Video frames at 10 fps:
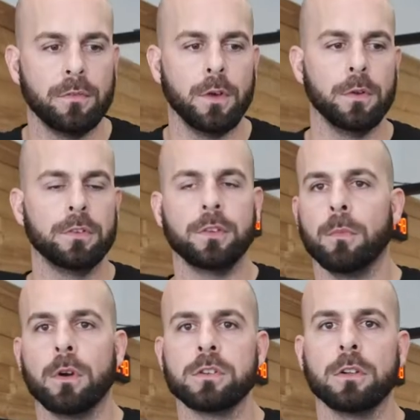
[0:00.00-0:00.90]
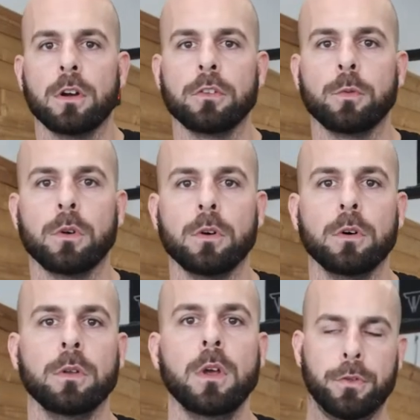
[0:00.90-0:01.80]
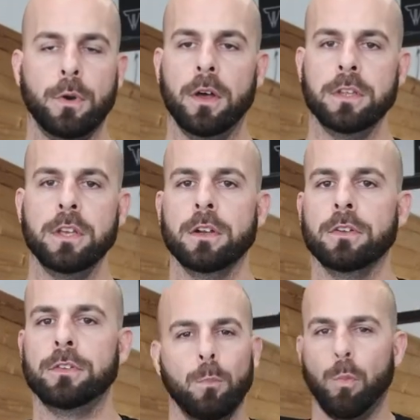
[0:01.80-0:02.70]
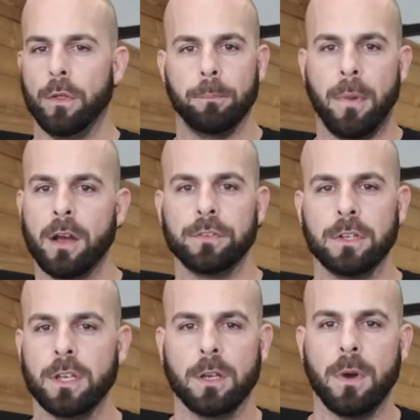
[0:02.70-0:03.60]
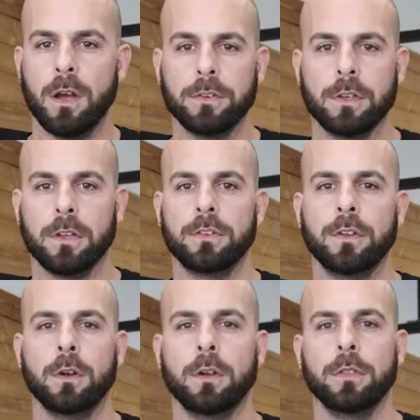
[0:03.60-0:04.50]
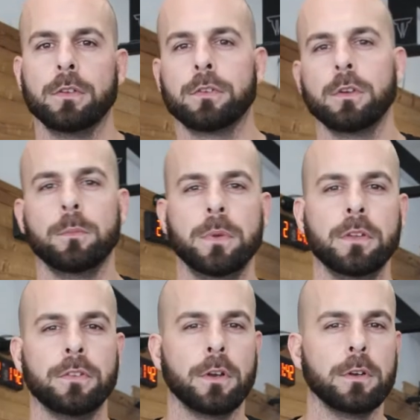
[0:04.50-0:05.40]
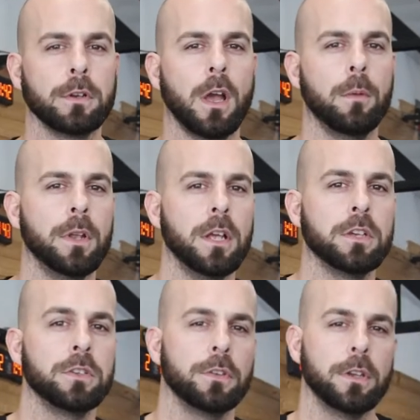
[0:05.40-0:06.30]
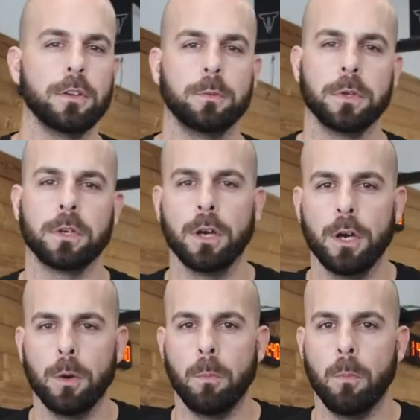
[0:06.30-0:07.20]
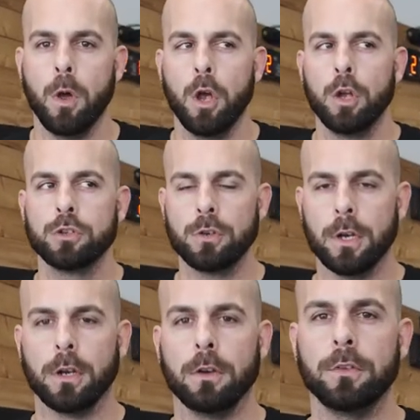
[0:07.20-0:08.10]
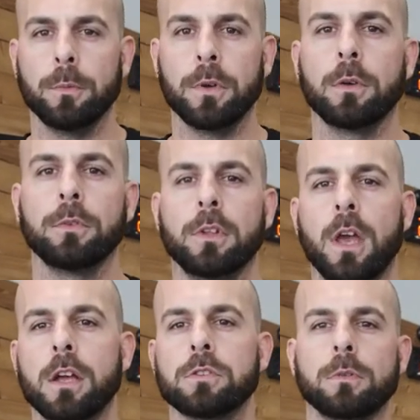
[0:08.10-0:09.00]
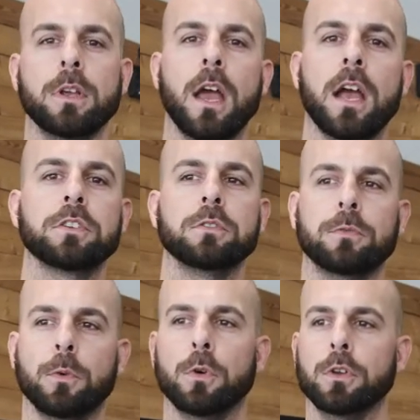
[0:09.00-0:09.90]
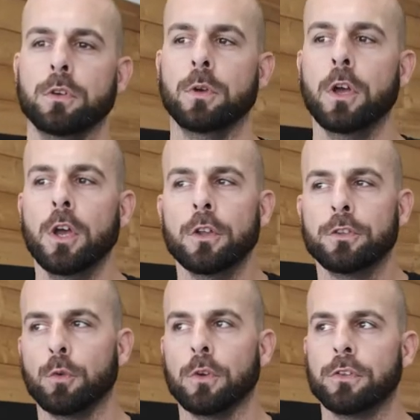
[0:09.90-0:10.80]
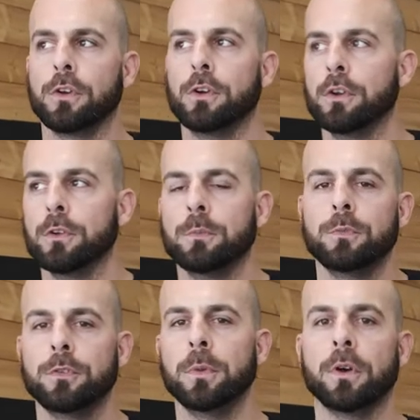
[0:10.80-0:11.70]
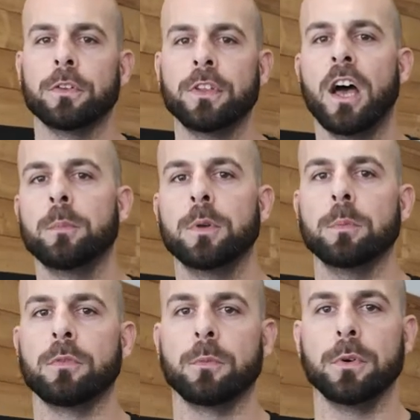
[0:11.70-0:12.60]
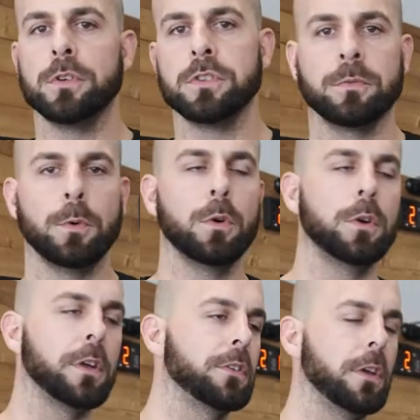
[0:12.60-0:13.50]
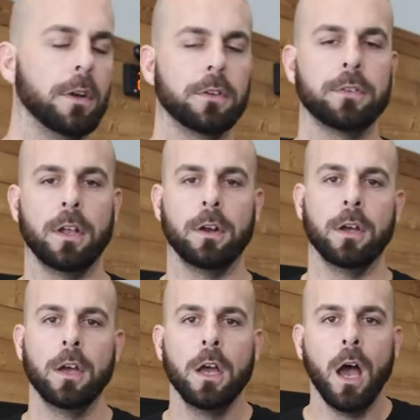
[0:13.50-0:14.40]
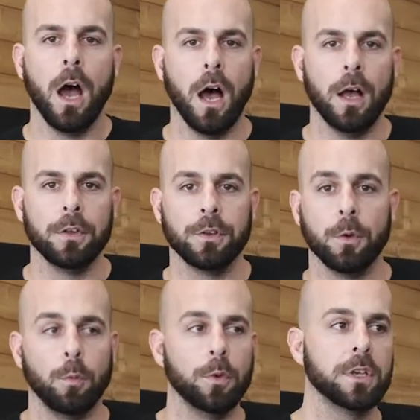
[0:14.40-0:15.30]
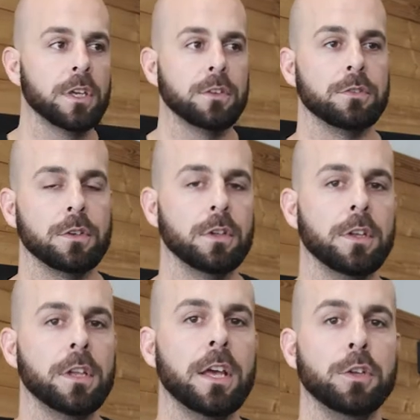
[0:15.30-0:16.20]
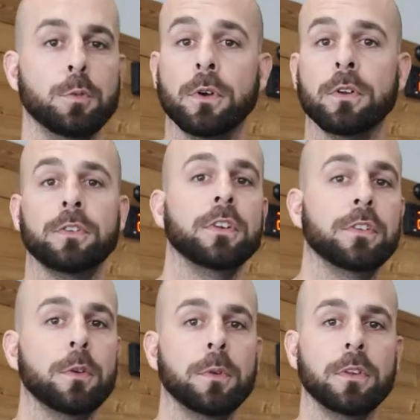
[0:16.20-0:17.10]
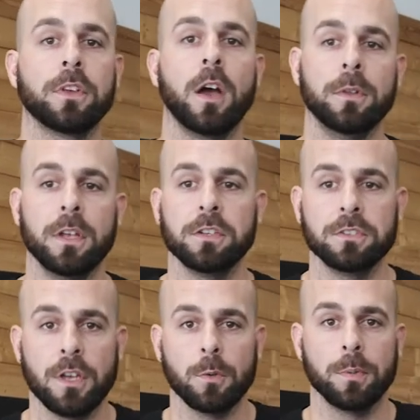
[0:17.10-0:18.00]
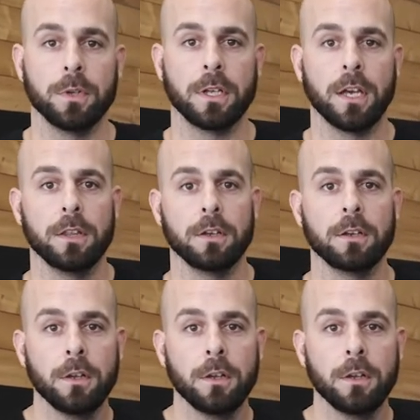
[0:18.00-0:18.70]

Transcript: noticed in martial arts world throughout the years, whether boxing, kickboxing, et cetera, there's going to be certain combinations that just become triggers. It becomes a natural reaction for you to return, to be able to stop people from pushing forward, et cetera, et cetera. Uh, so when we get to drilling today, you'll be able to see some of these combinations that we put together.